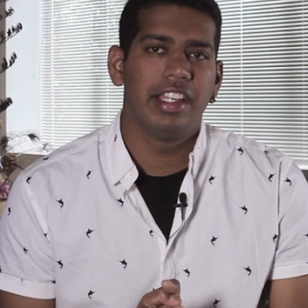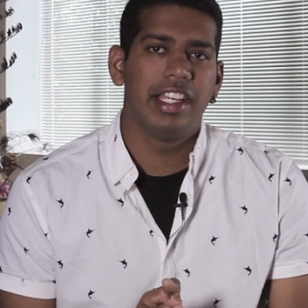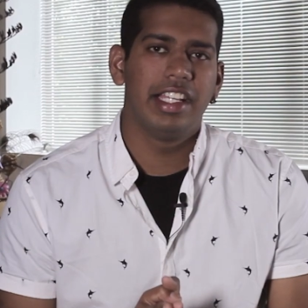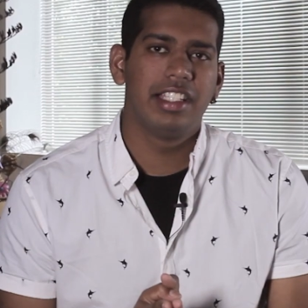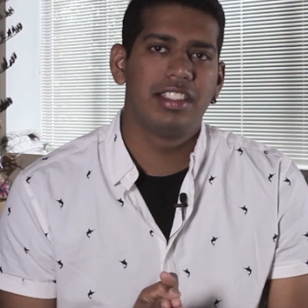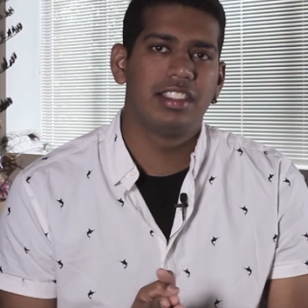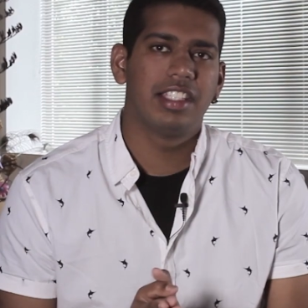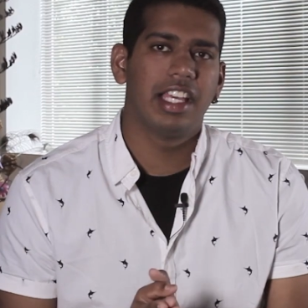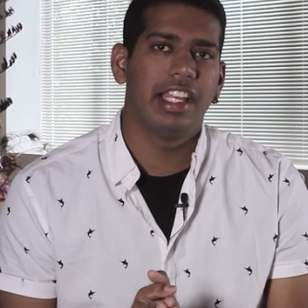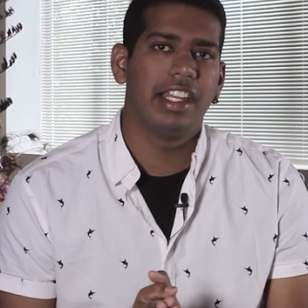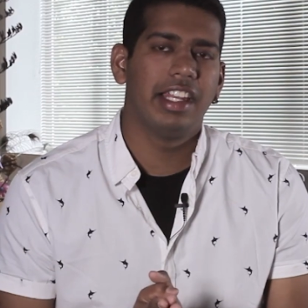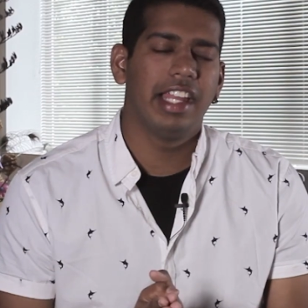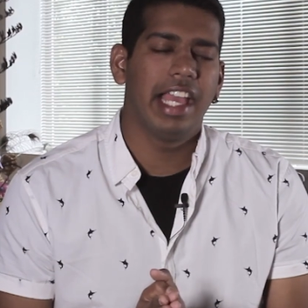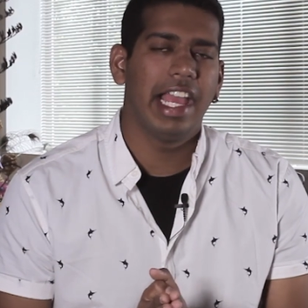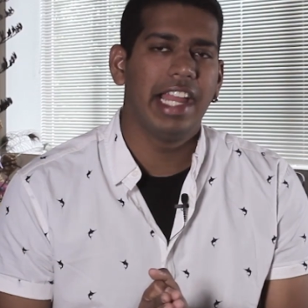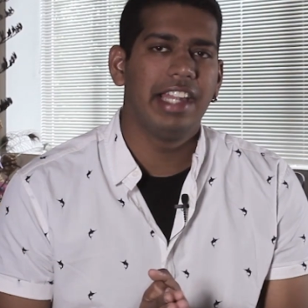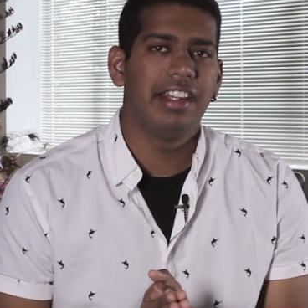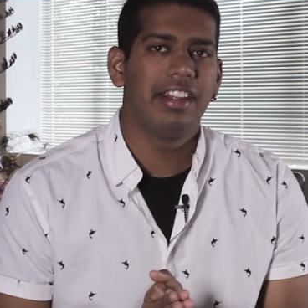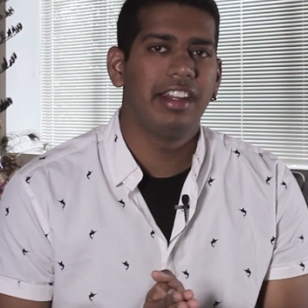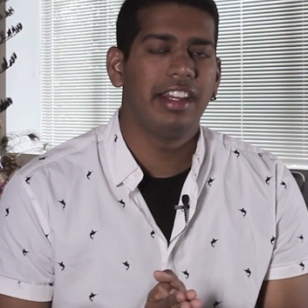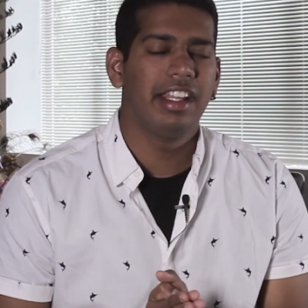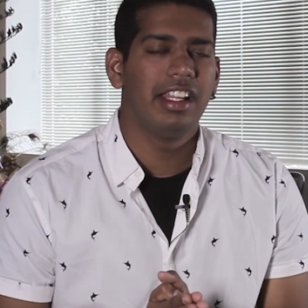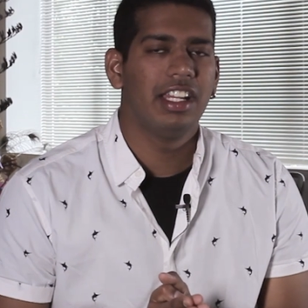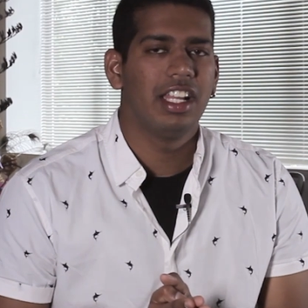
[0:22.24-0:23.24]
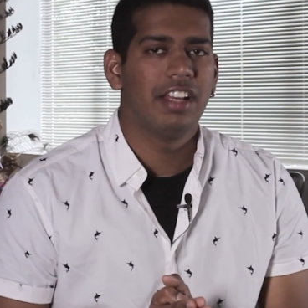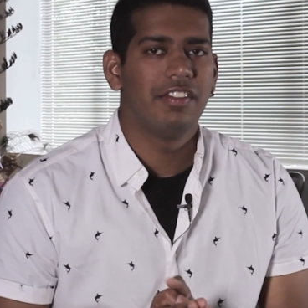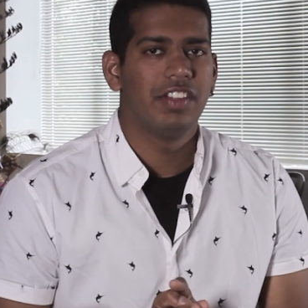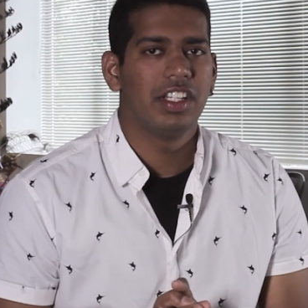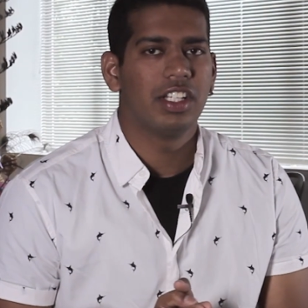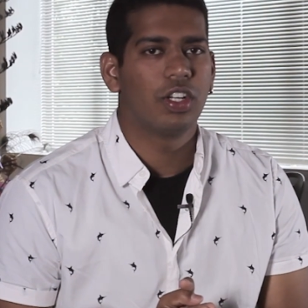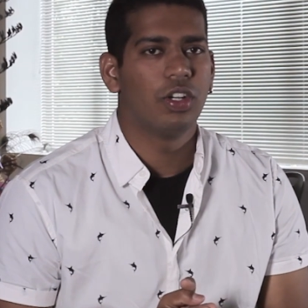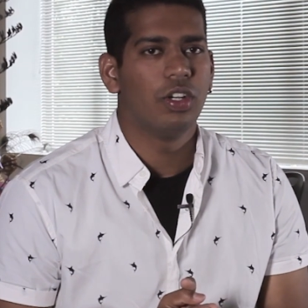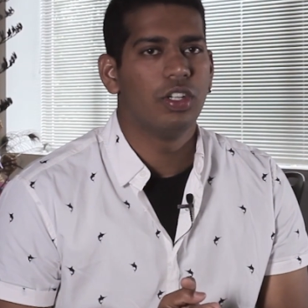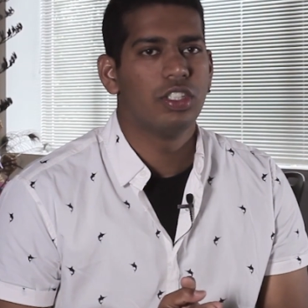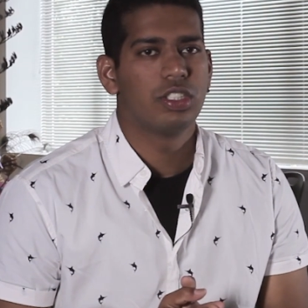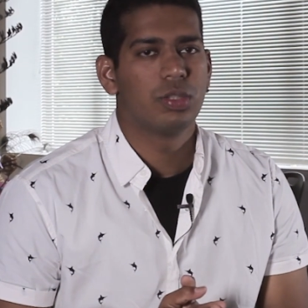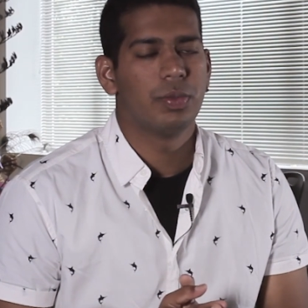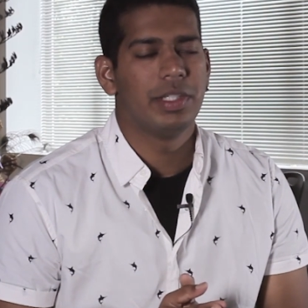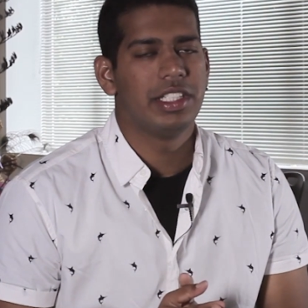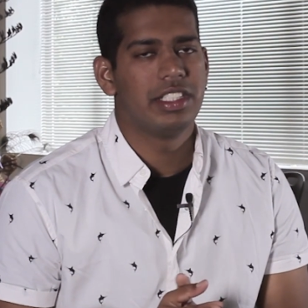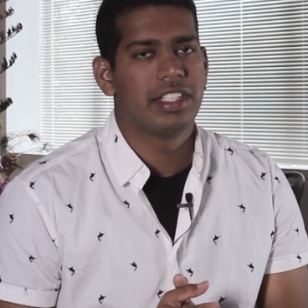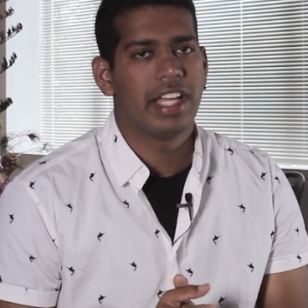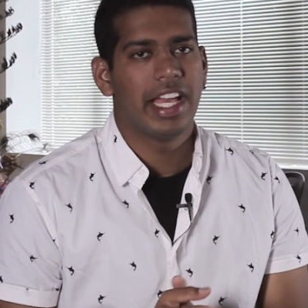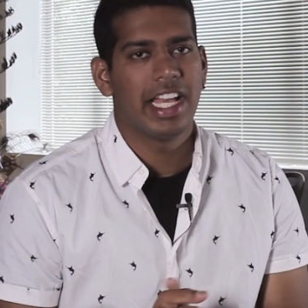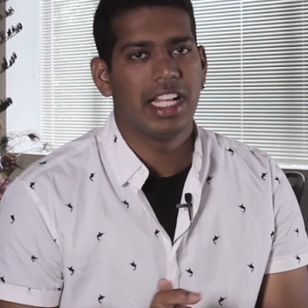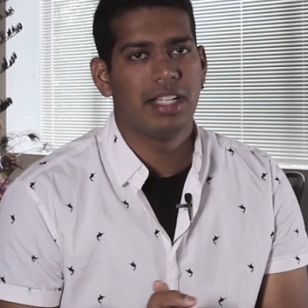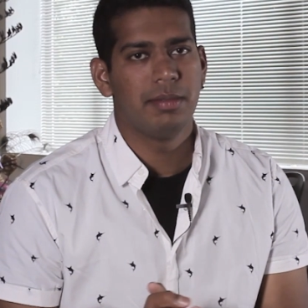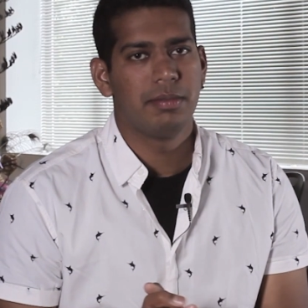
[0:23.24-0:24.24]
It's an entry level course which
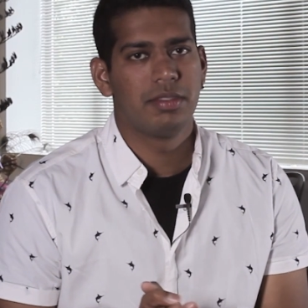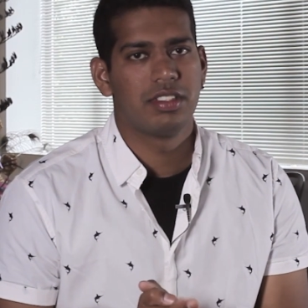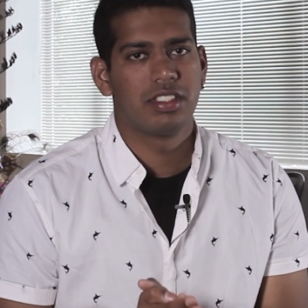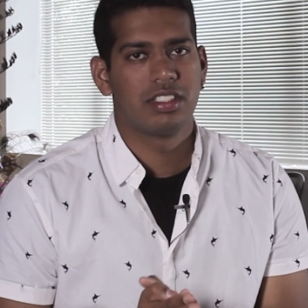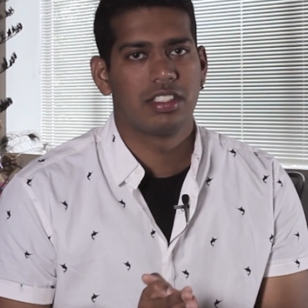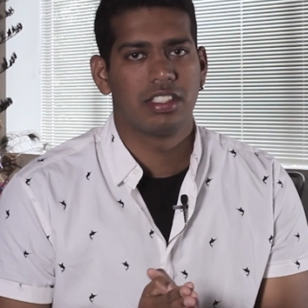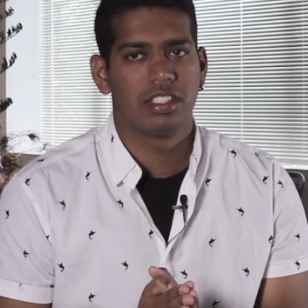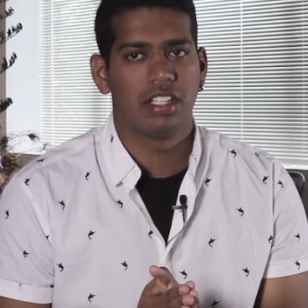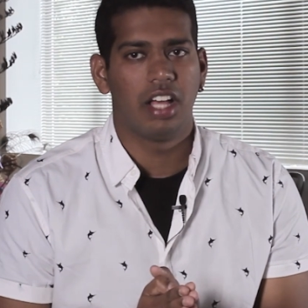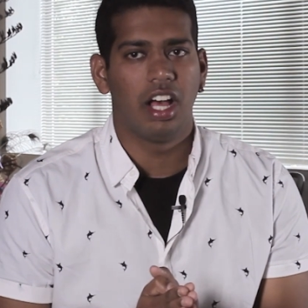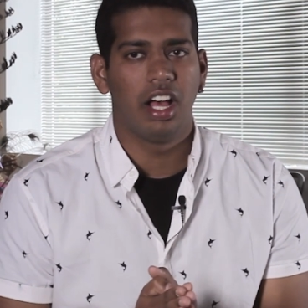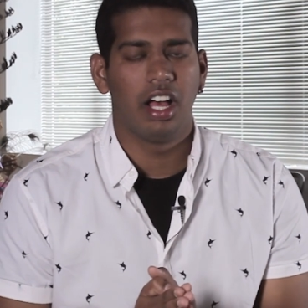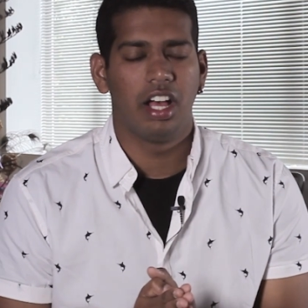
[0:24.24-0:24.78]
helps